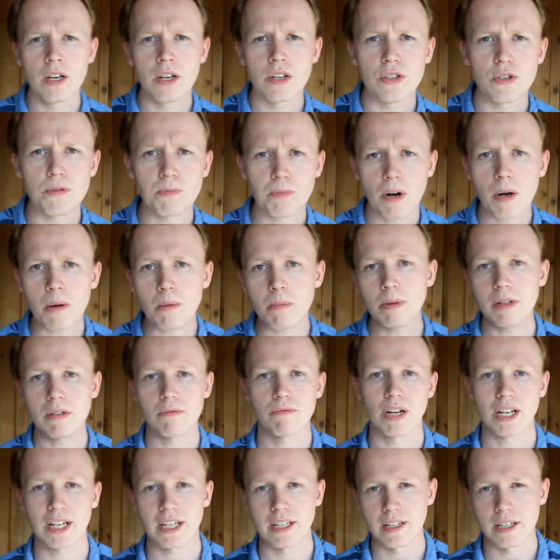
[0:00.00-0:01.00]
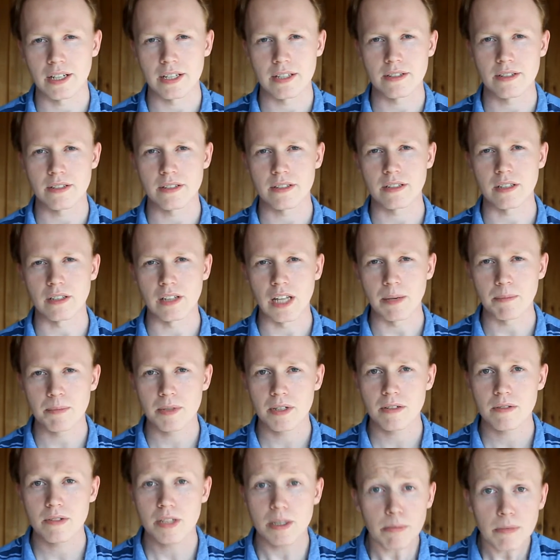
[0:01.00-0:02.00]
You probably recognize this
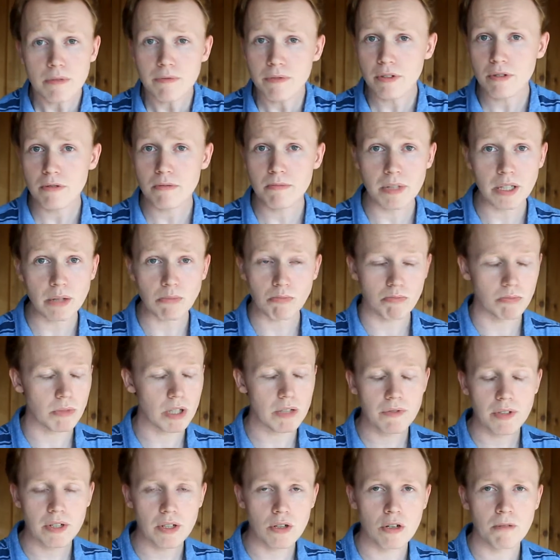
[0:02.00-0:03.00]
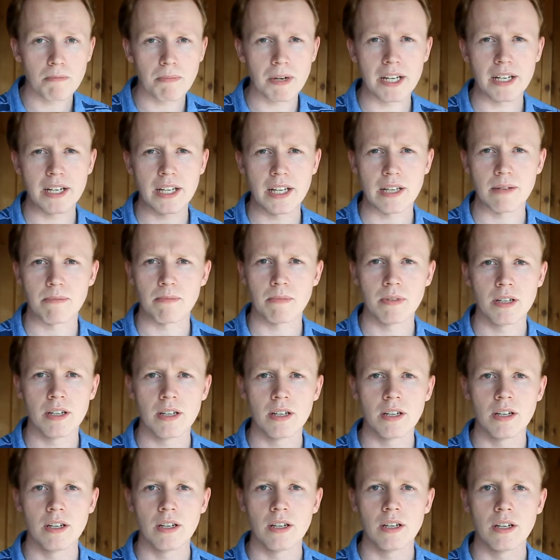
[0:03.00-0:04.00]
dilemma. Some of you may even know it by name.
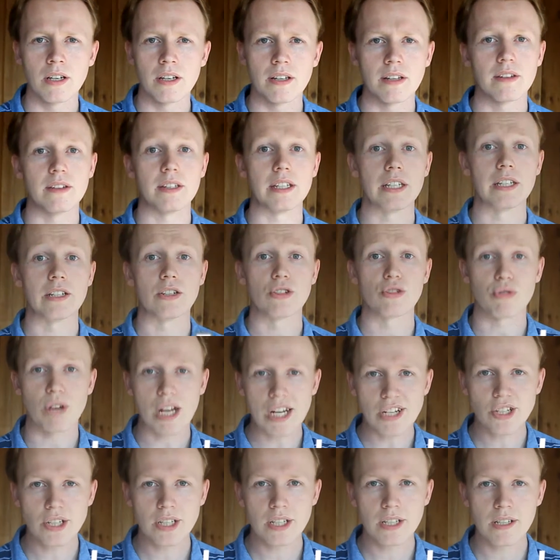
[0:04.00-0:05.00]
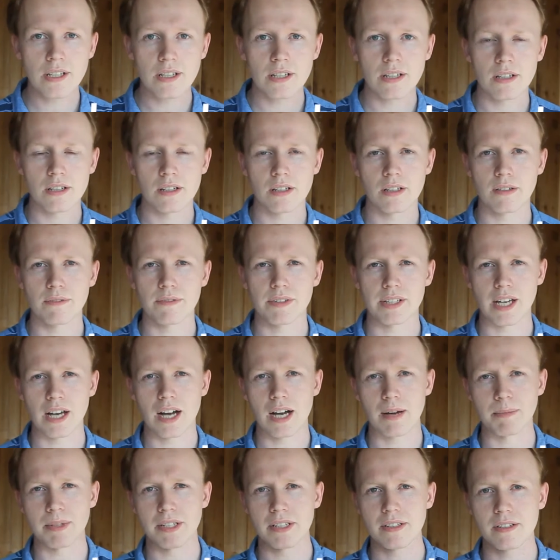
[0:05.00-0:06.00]
The tragedy of the
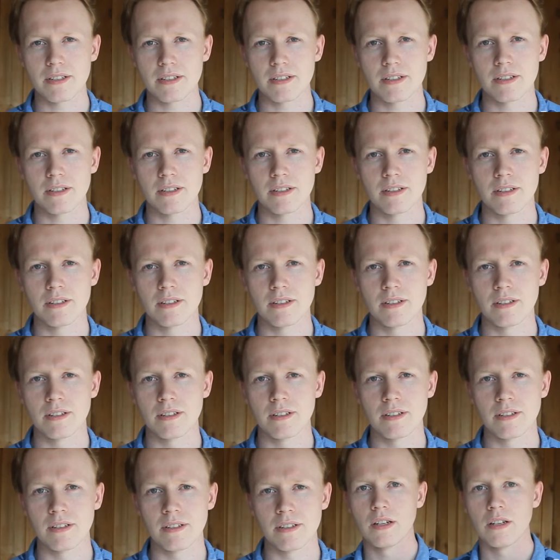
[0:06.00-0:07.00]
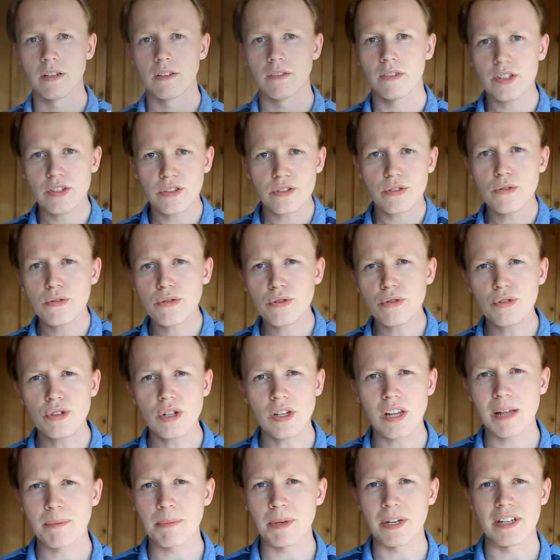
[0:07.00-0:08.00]
commons. This social
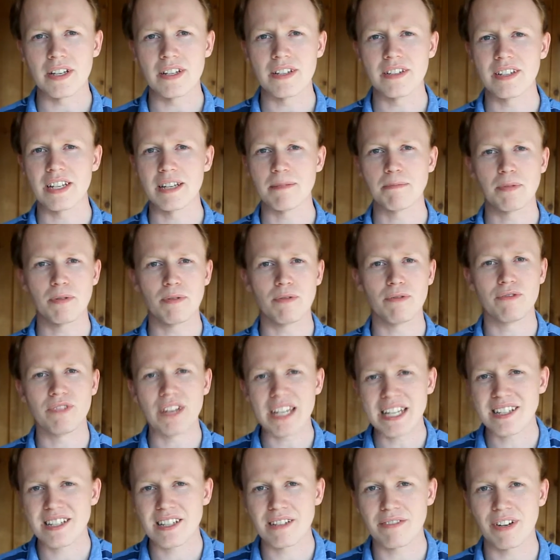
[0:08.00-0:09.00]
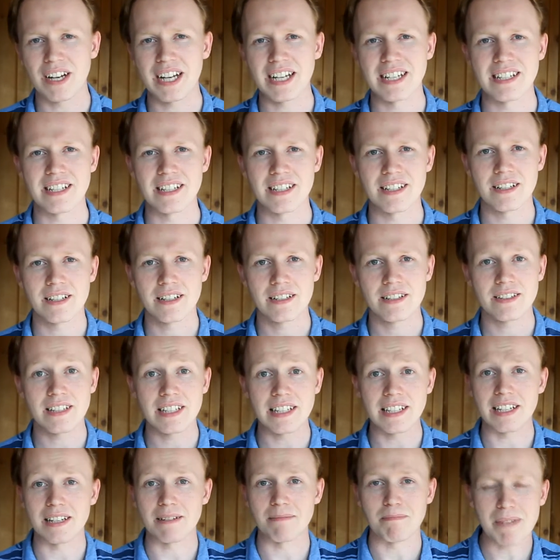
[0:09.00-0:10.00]
dilemma is a pervasive idea,
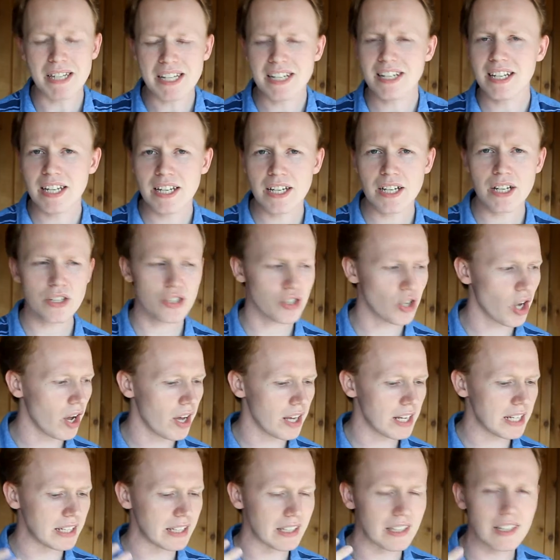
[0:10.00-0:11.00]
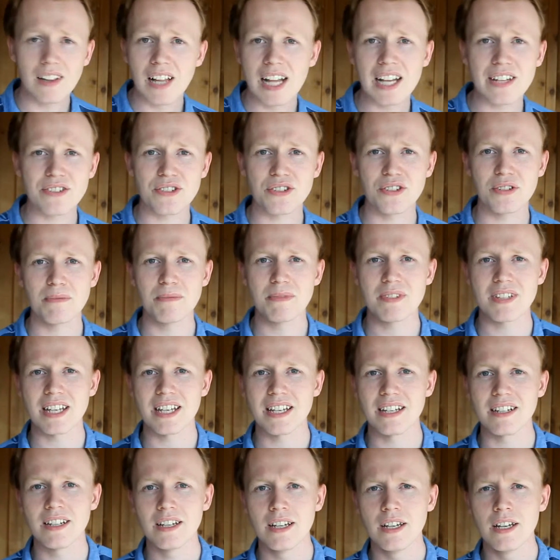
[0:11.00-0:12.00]
seen in media, taught in classrooms,
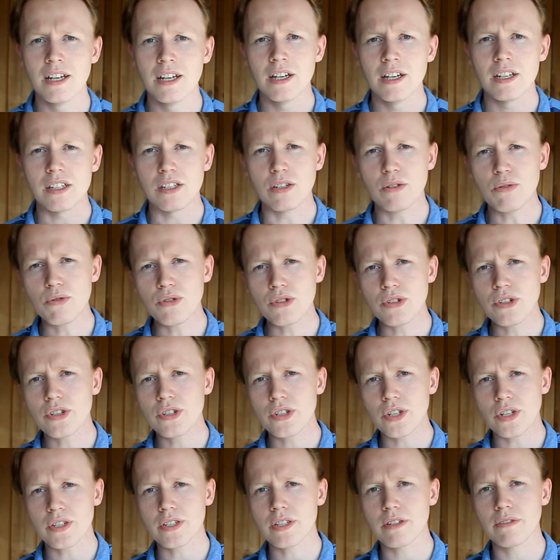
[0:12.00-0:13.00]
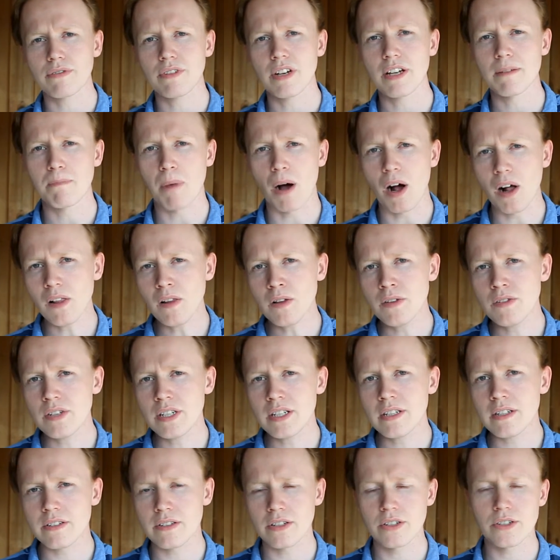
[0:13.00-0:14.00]
and used to justify
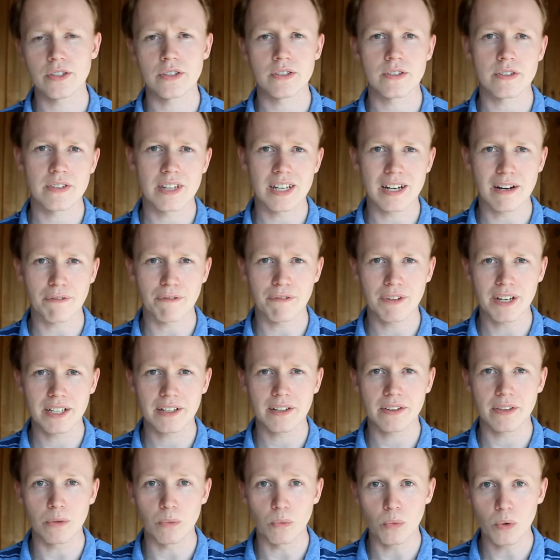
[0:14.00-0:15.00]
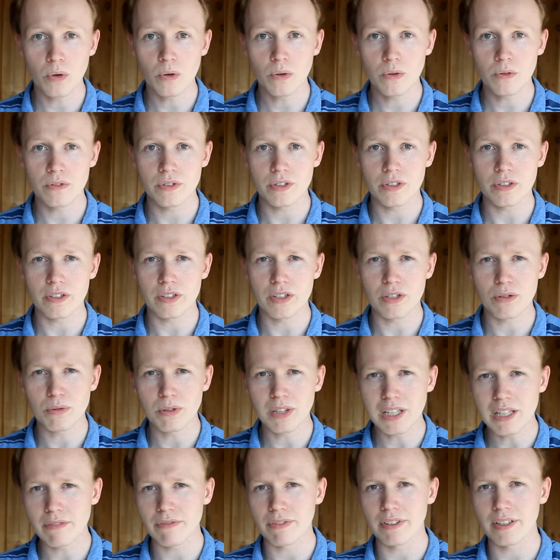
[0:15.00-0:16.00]
policy decisions that affect the world you
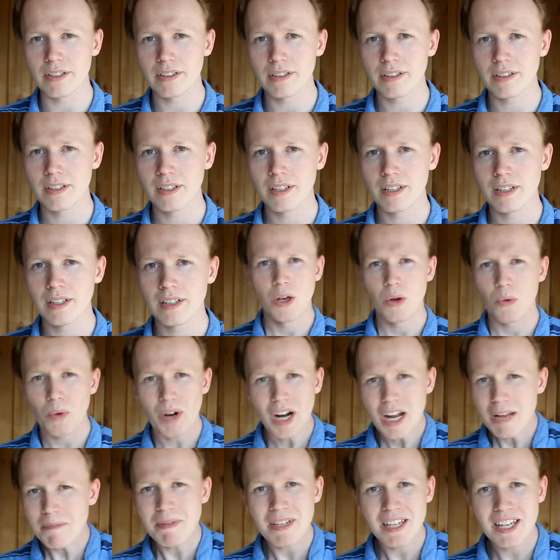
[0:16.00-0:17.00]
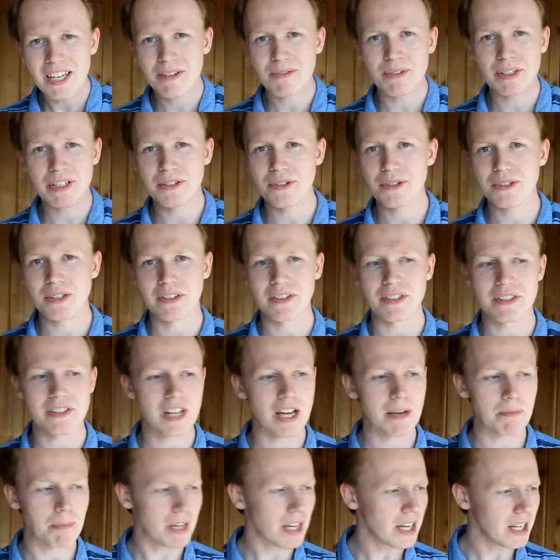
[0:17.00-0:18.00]
live in. When I began researching this
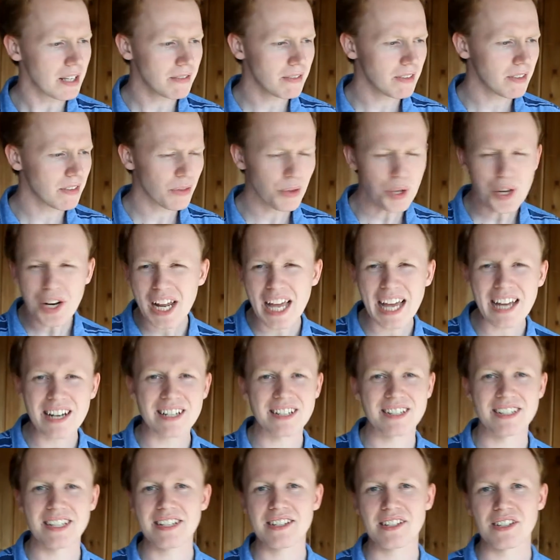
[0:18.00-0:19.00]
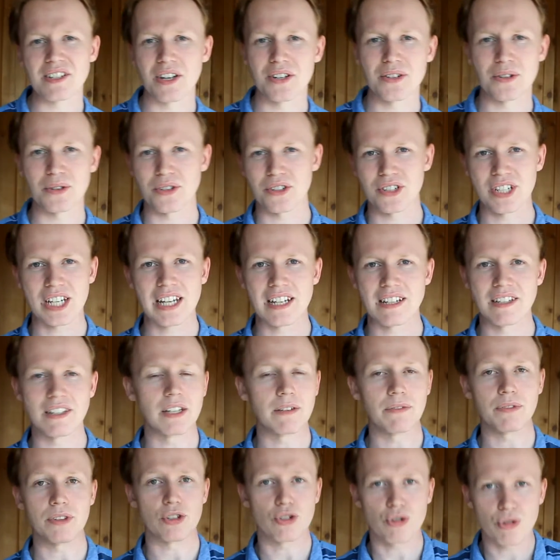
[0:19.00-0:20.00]
topic, I thought I had a decent understanding
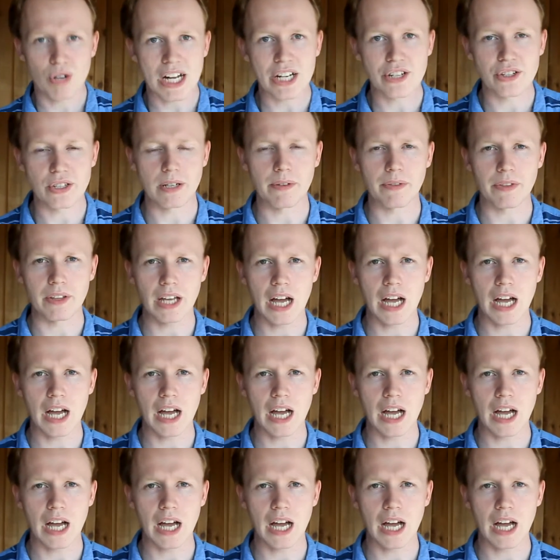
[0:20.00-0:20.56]
of the tragedy of the